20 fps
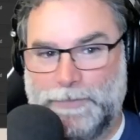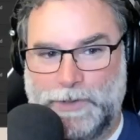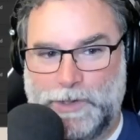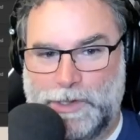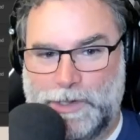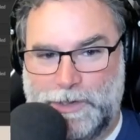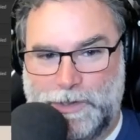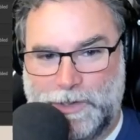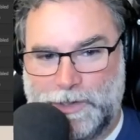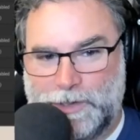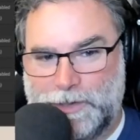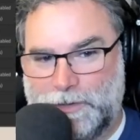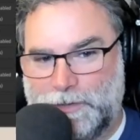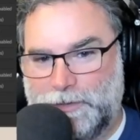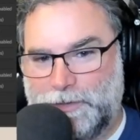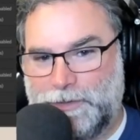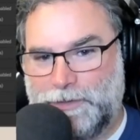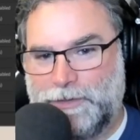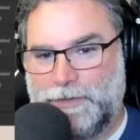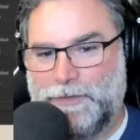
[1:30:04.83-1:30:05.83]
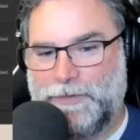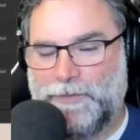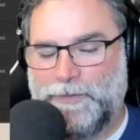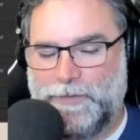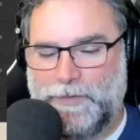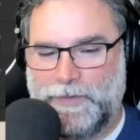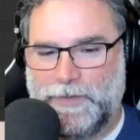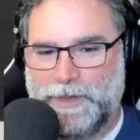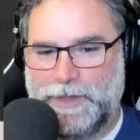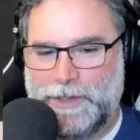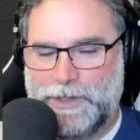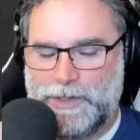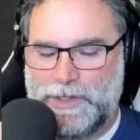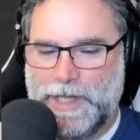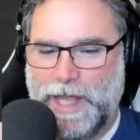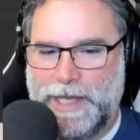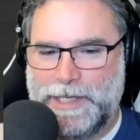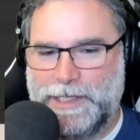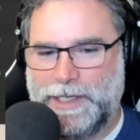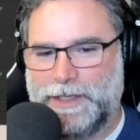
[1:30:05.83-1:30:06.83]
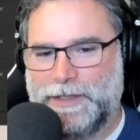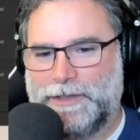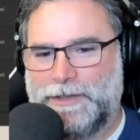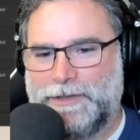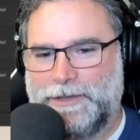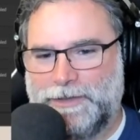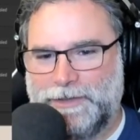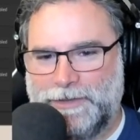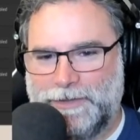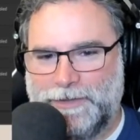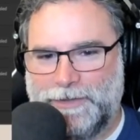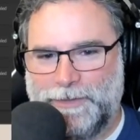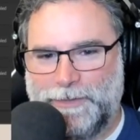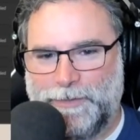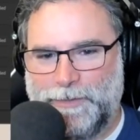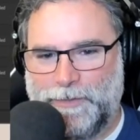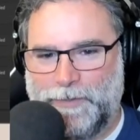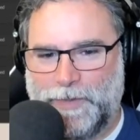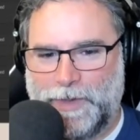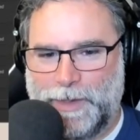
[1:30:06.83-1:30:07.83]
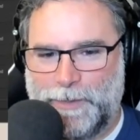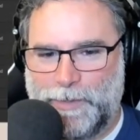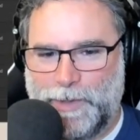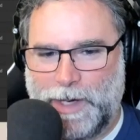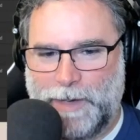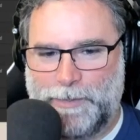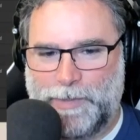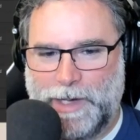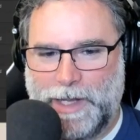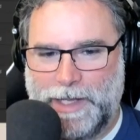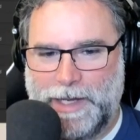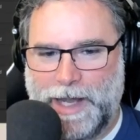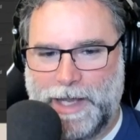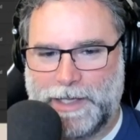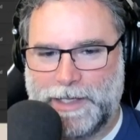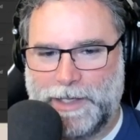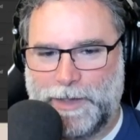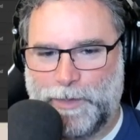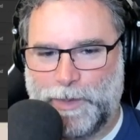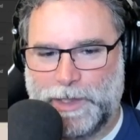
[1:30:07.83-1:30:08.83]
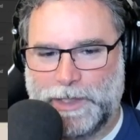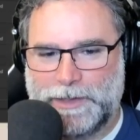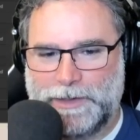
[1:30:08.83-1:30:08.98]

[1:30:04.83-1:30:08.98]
Just an idea. Probably not going to work.